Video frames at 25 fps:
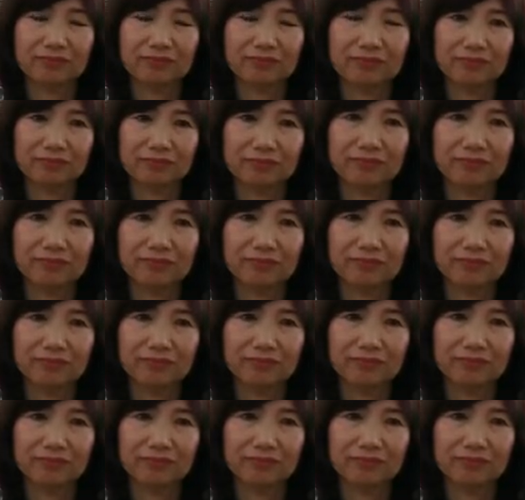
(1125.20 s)

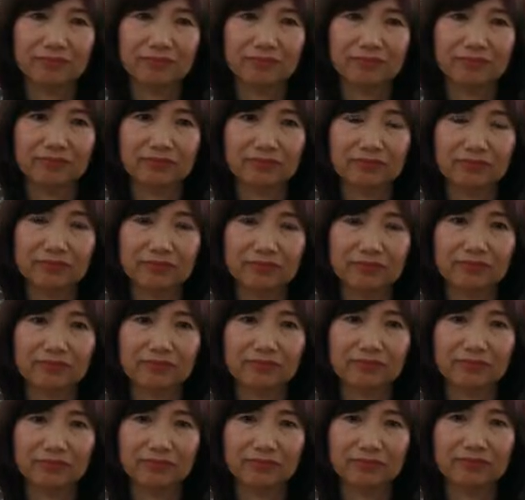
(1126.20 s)

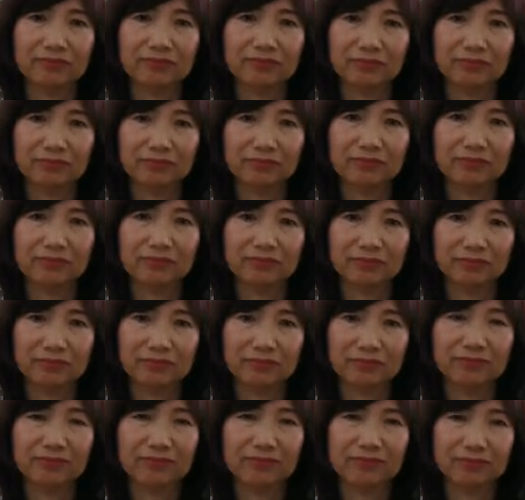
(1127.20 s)

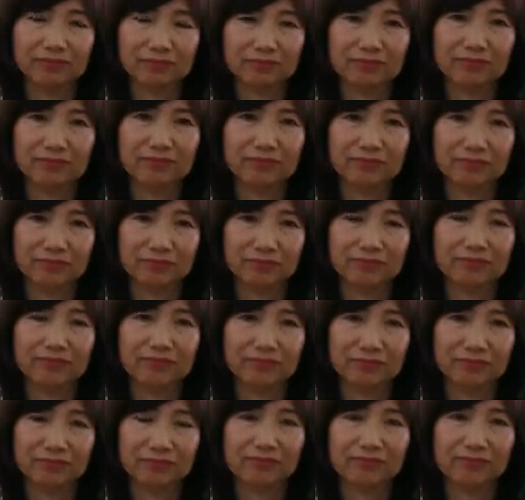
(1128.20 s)

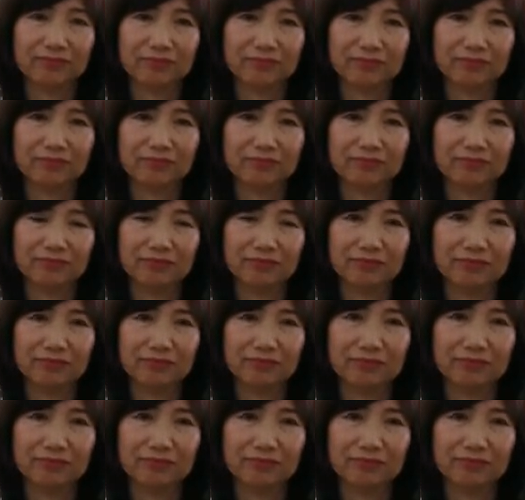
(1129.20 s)
(silent)